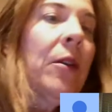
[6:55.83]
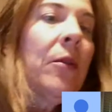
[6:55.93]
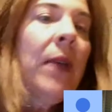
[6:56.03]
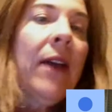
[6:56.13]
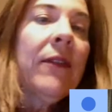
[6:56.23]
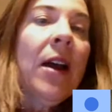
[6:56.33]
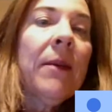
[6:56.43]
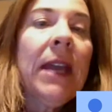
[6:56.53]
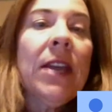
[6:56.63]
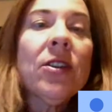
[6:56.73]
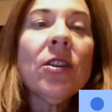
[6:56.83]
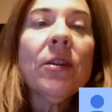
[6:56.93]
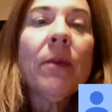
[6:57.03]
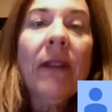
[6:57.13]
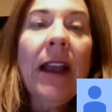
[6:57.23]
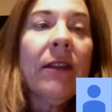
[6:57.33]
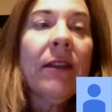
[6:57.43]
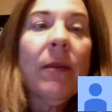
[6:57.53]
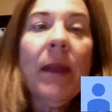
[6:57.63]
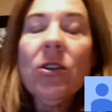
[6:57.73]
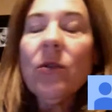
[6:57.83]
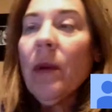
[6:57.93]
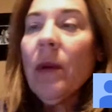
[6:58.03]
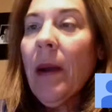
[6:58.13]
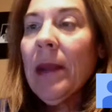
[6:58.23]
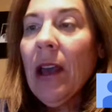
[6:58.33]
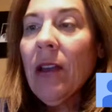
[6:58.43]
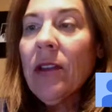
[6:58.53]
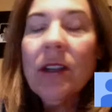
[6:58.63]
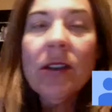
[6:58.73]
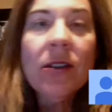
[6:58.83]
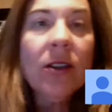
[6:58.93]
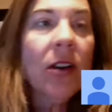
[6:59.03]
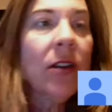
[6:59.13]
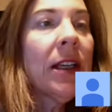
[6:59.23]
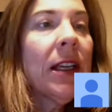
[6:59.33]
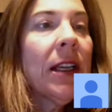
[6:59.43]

We have an obligation to provide information where public health is concerned.